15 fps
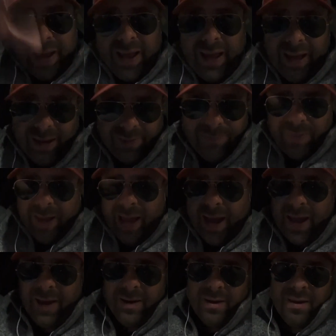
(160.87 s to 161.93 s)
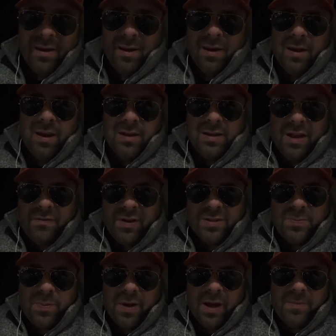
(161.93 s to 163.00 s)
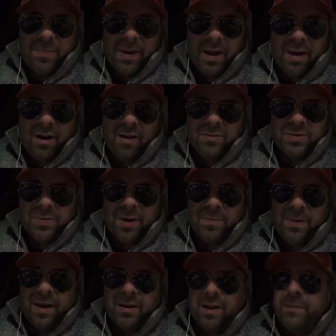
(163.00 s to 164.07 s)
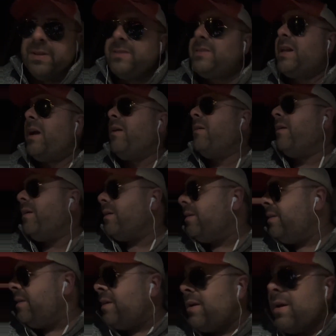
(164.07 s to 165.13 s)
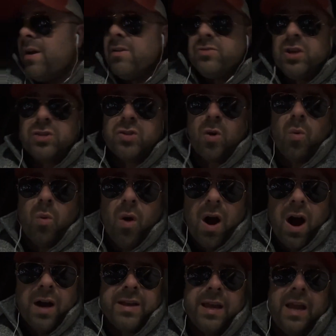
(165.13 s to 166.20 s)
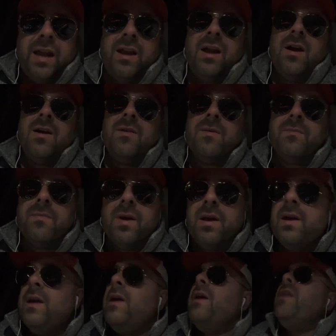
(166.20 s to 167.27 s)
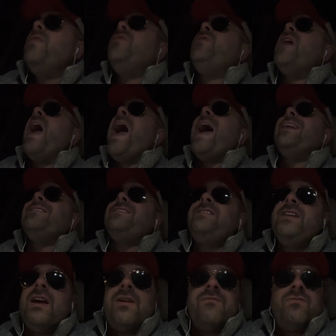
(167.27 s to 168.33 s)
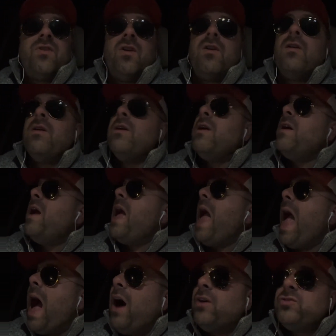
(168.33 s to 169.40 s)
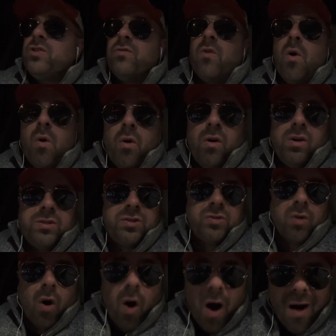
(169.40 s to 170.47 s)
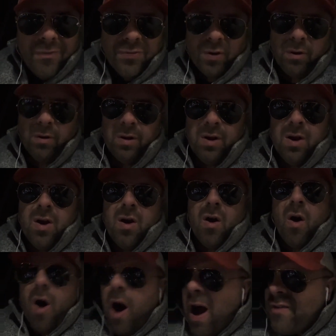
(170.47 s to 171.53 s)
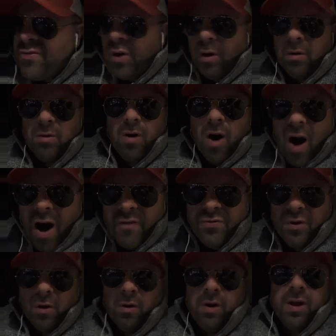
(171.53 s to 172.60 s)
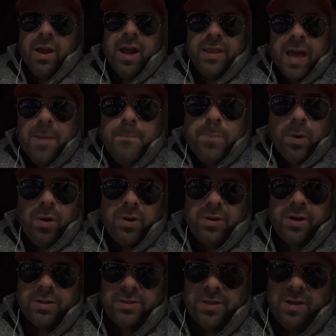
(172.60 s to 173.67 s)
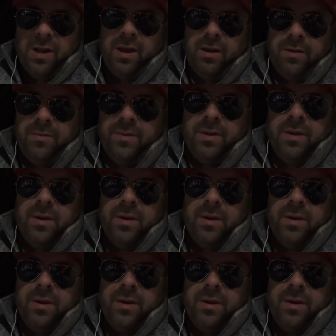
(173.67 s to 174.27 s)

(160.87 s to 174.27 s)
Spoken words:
bad. Bad. Defense played bad. Offense played bad. I mean, Sarah, just a walking, that Denver house of horrors is awful. Awful. Awful. And they bullied us today.